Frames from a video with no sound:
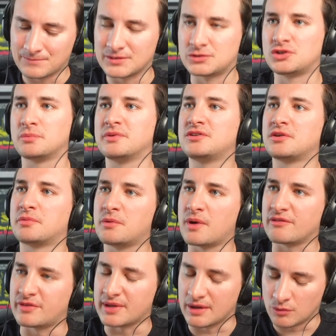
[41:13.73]

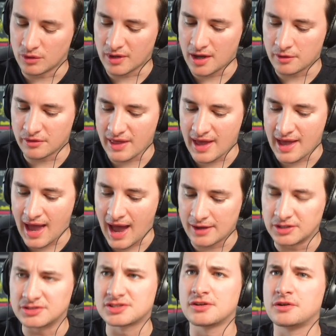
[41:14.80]
WWF again. We'll go there, and
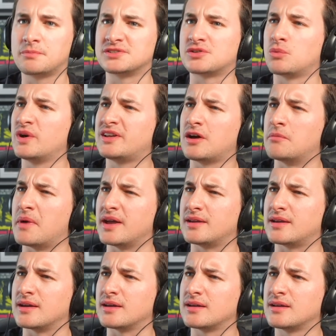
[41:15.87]
you turn up as the
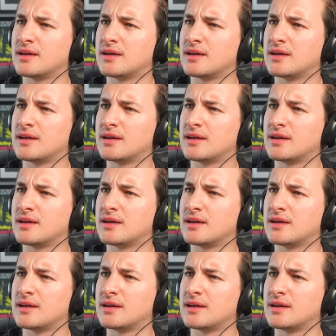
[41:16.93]
Widowmaker.